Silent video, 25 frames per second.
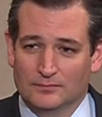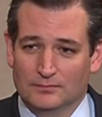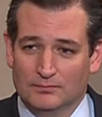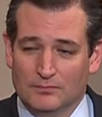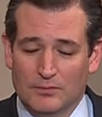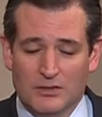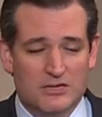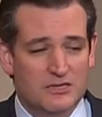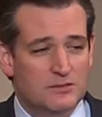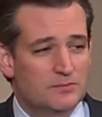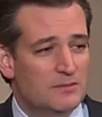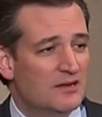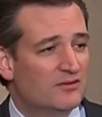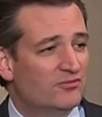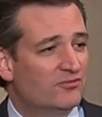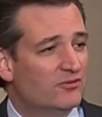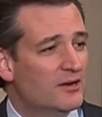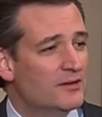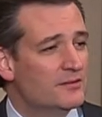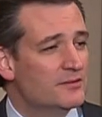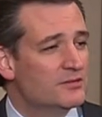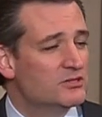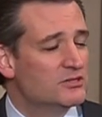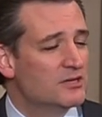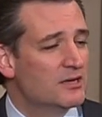But as my
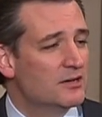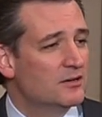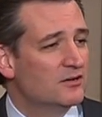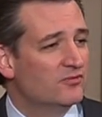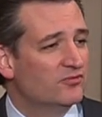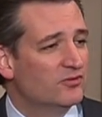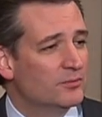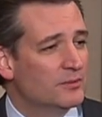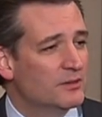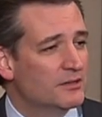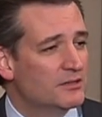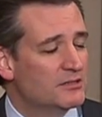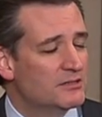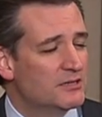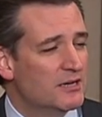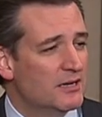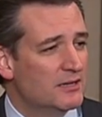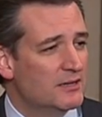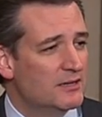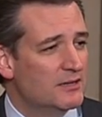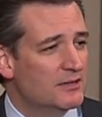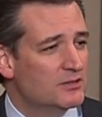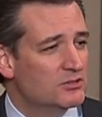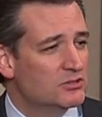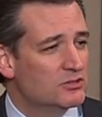friend, the senator from
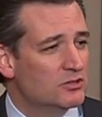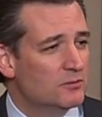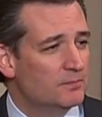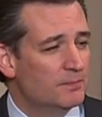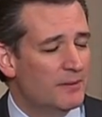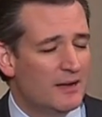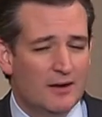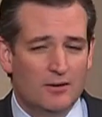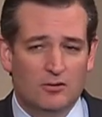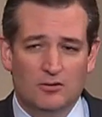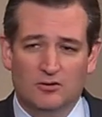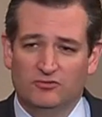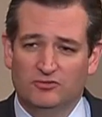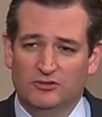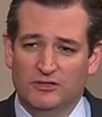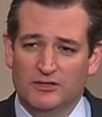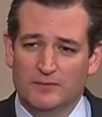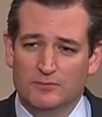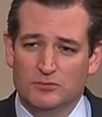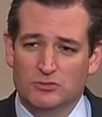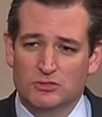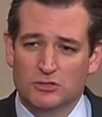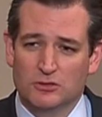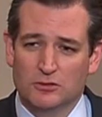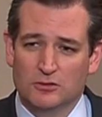Kentucky, has so powerfully
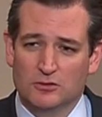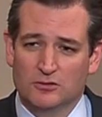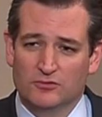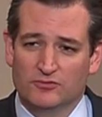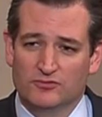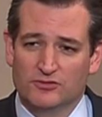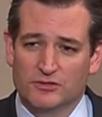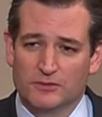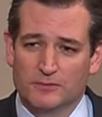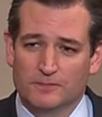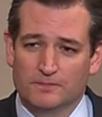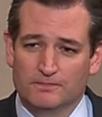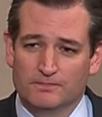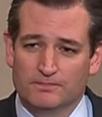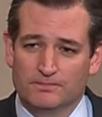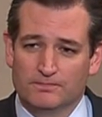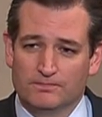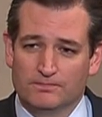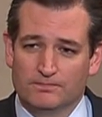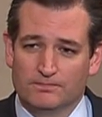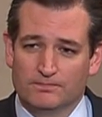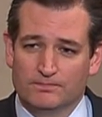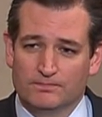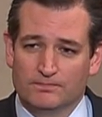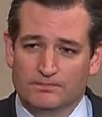observed,
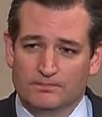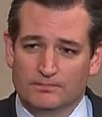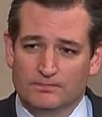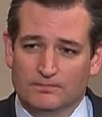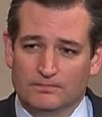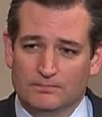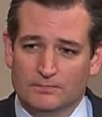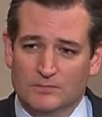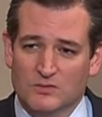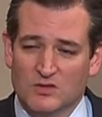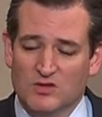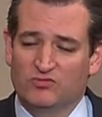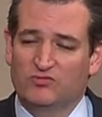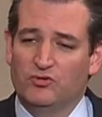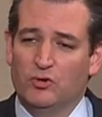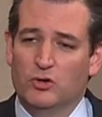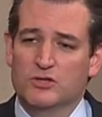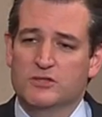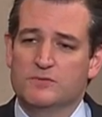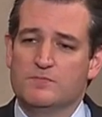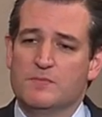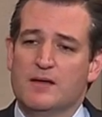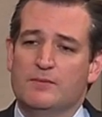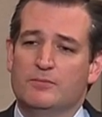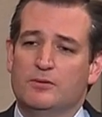the
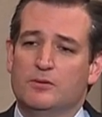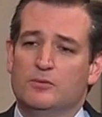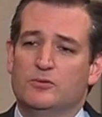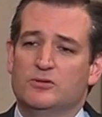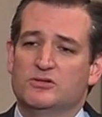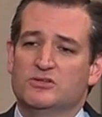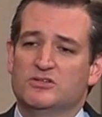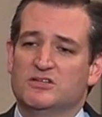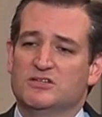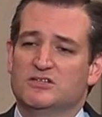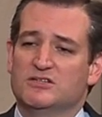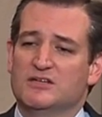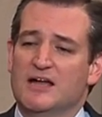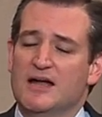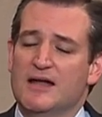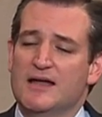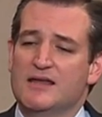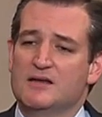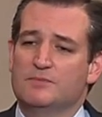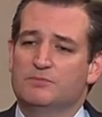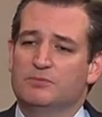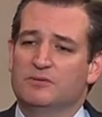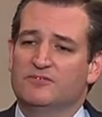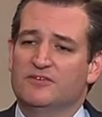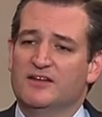Fourth Amendment was designed
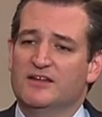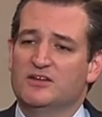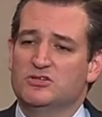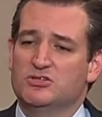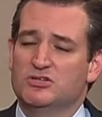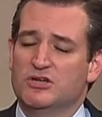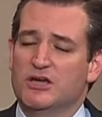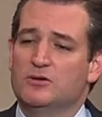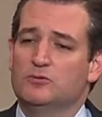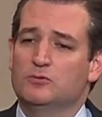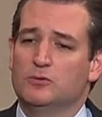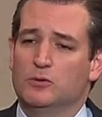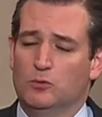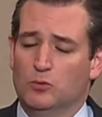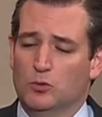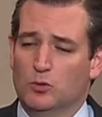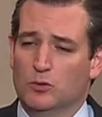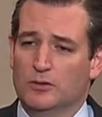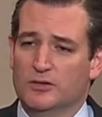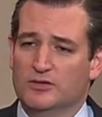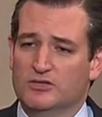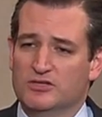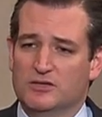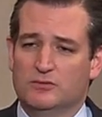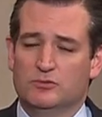to prevent general
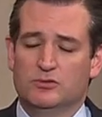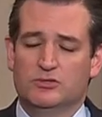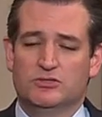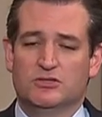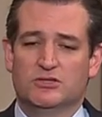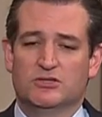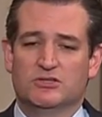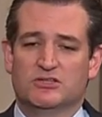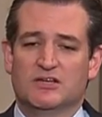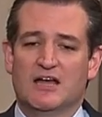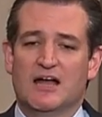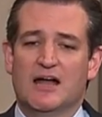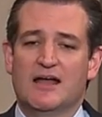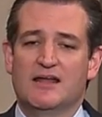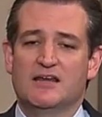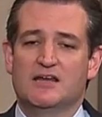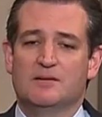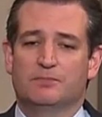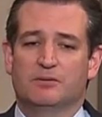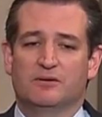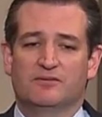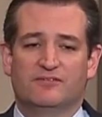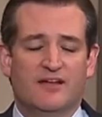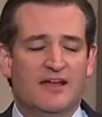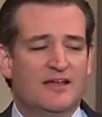warrants. It was designed to
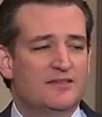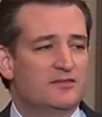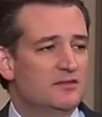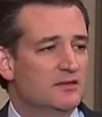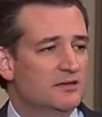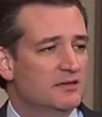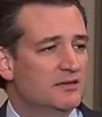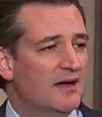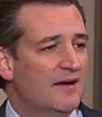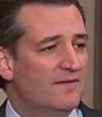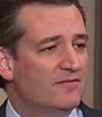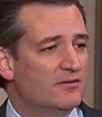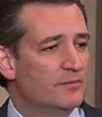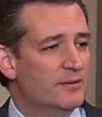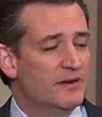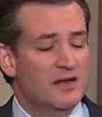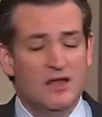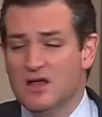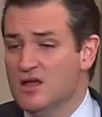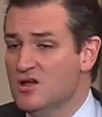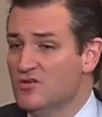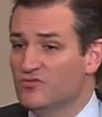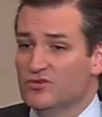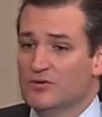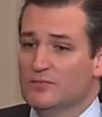prevent the government
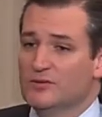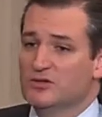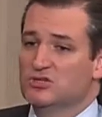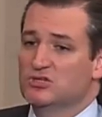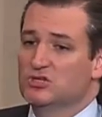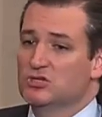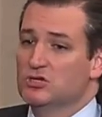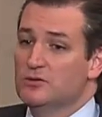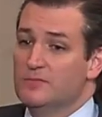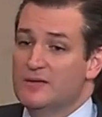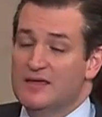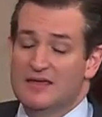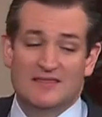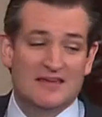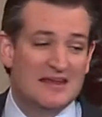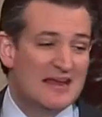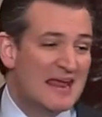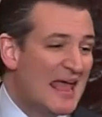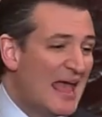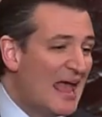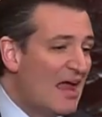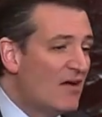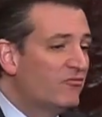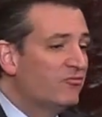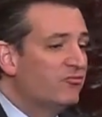from assuming that
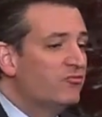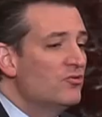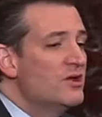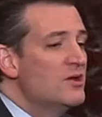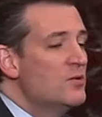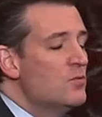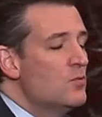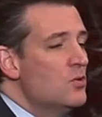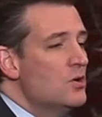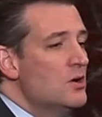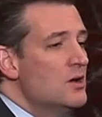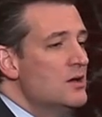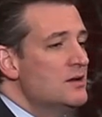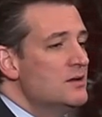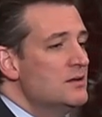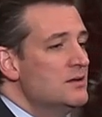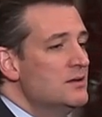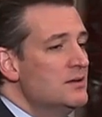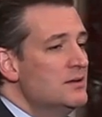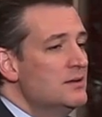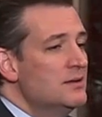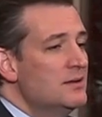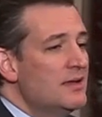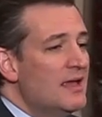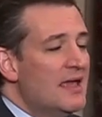everyone
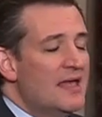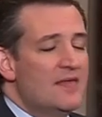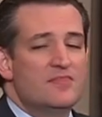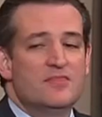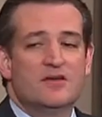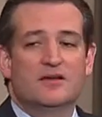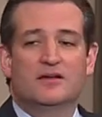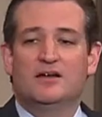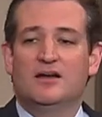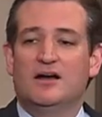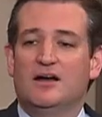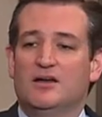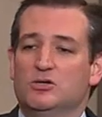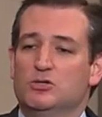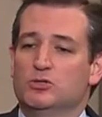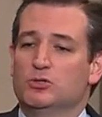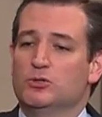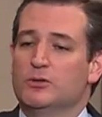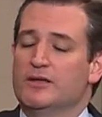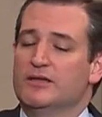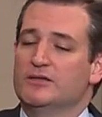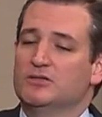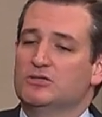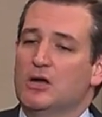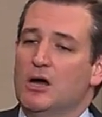in the
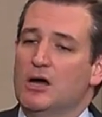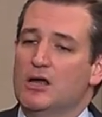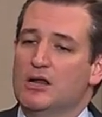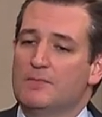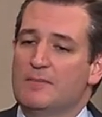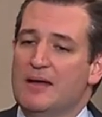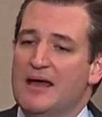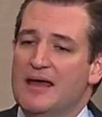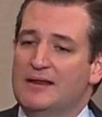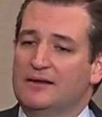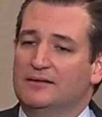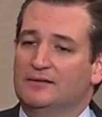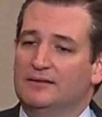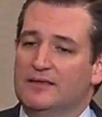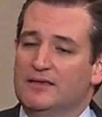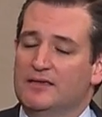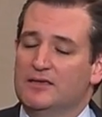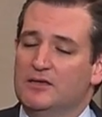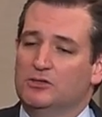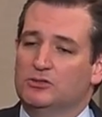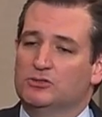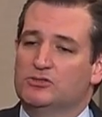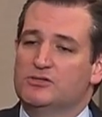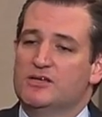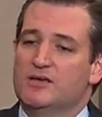country is automatically
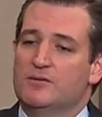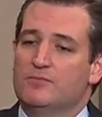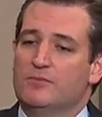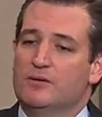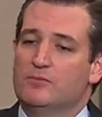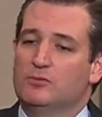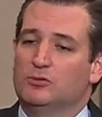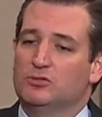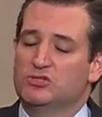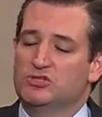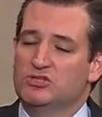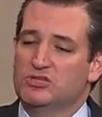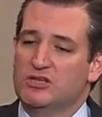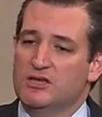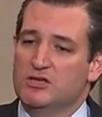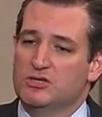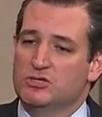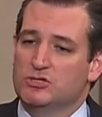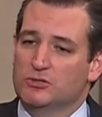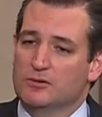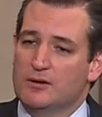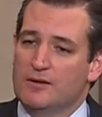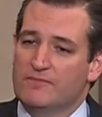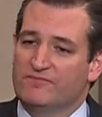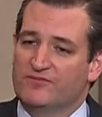guilty and we will seize
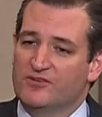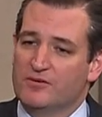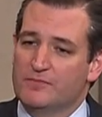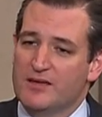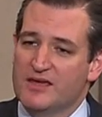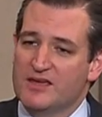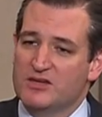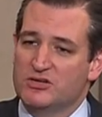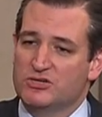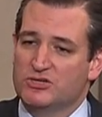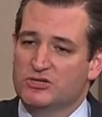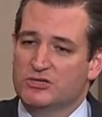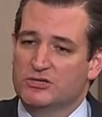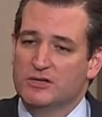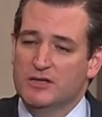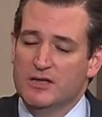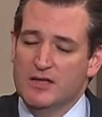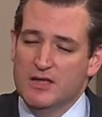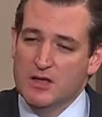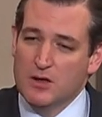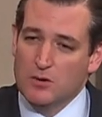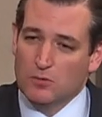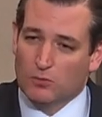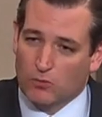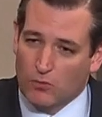your information.
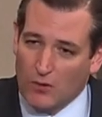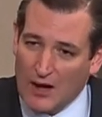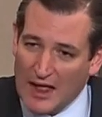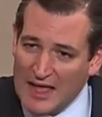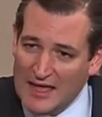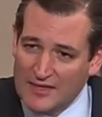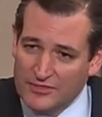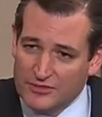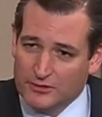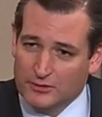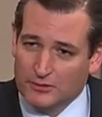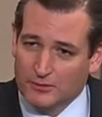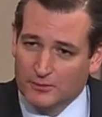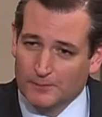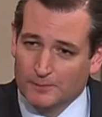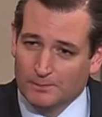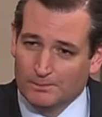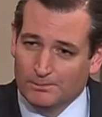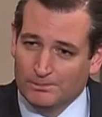Rather,